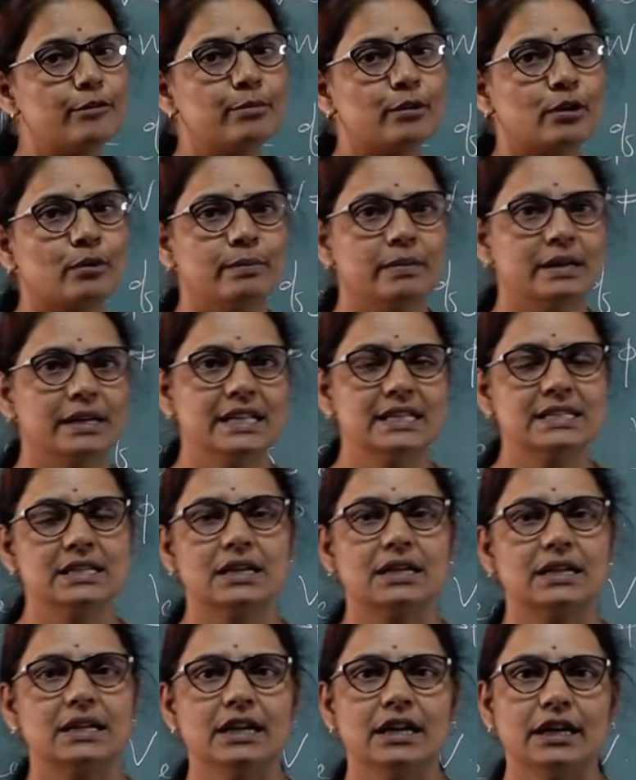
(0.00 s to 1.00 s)
properties
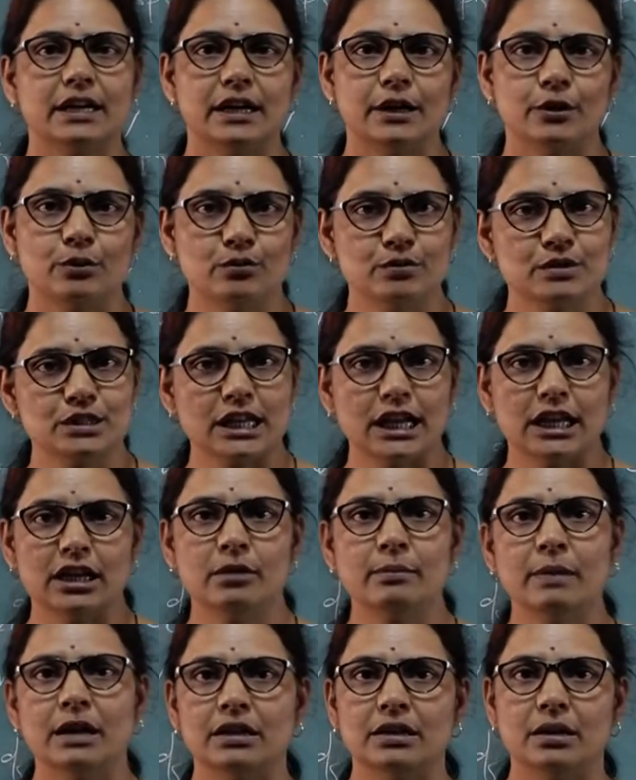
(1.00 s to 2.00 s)
are related to scalar
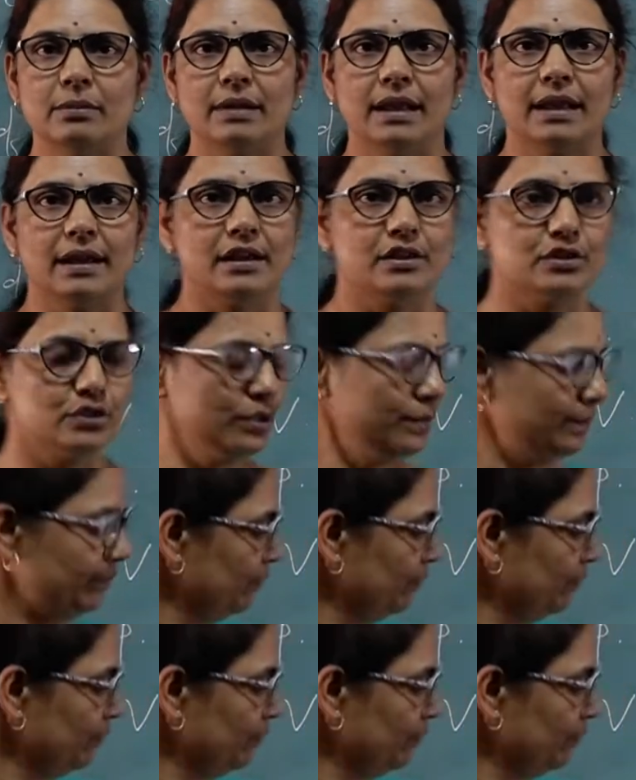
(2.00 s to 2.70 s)
multiplication.